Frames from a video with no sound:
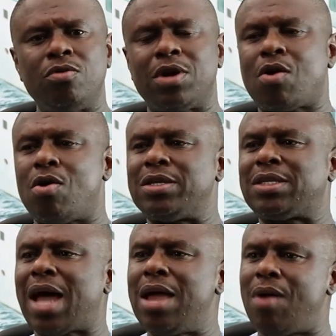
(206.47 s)

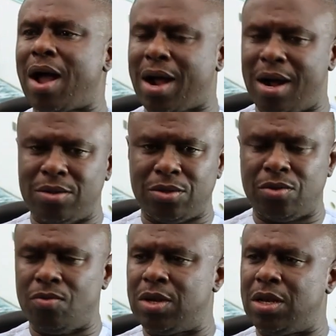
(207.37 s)
reconcile your accounts
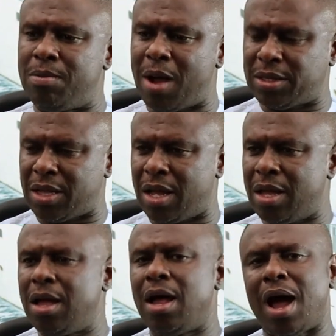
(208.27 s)
with NIMASA
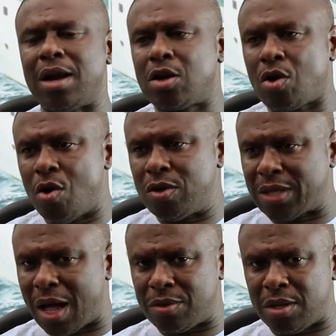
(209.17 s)
and close
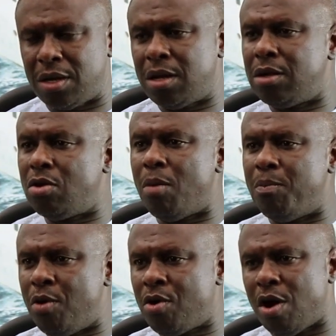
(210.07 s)
out your
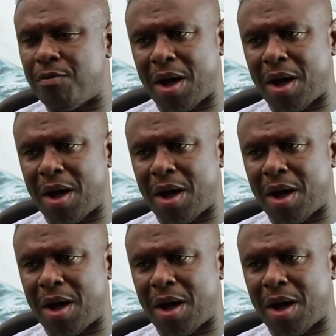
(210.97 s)
book